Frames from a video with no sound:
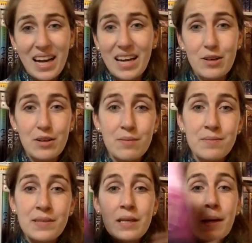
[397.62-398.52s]
I don't know.
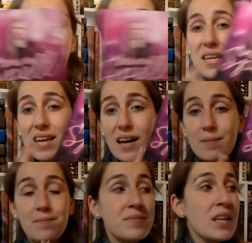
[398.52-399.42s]
But
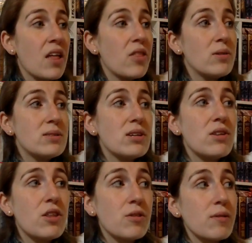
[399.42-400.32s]
yeah, those are
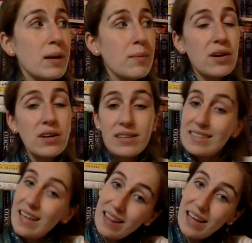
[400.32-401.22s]
the 3 books
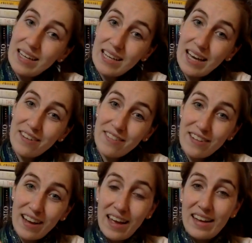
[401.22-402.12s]
that I
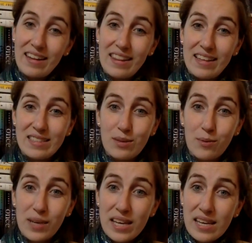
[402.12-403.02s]
read this
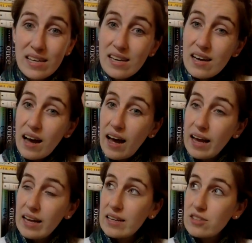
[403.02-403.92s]
week.
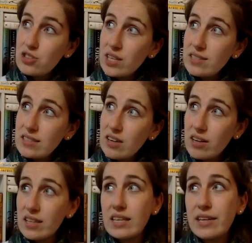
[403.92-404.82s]
I just
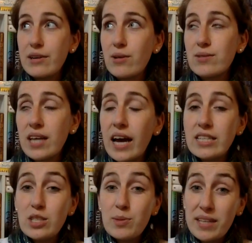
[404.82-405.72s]
started The Hero's
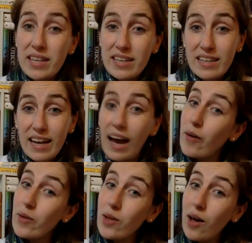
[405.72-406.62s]
Guide to Being an
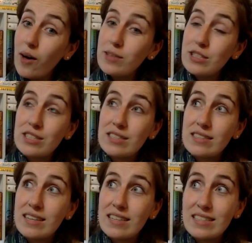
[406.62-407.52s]
Outlaw, which is
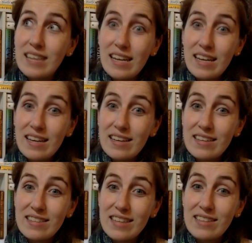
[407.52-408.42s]
exciting
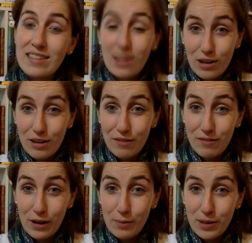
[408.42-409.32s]
because that's the 3rd and
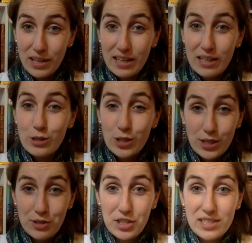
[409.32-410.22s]
final book in a
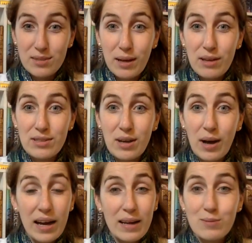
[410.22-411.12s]
trilogy as well. So
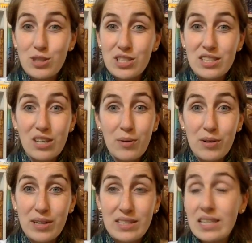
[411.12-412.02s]
I'm just going
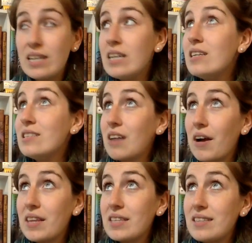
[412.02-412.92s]
crazy.
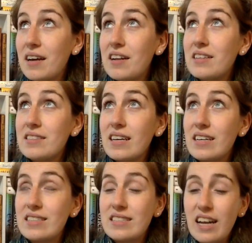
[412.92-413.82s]
Sorry, the sun is like
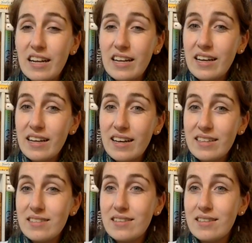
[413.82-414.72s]
setting, I
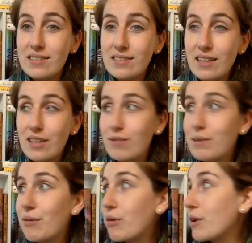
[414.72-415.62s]
guess. It's like
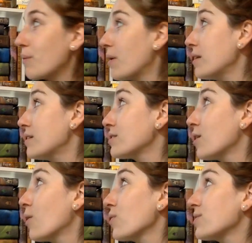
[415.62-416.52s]
3:41,
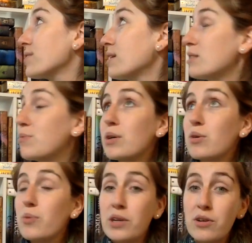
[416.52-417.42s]
so the sun is being
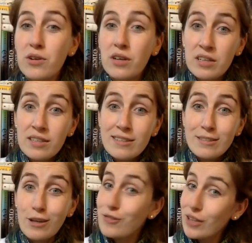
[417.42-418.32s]
weird.
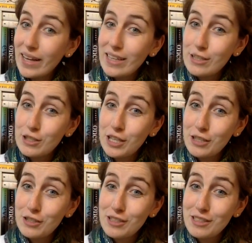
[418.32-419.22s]
So if the lighting
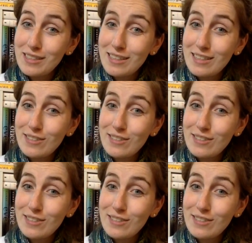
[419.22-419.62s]
changes in this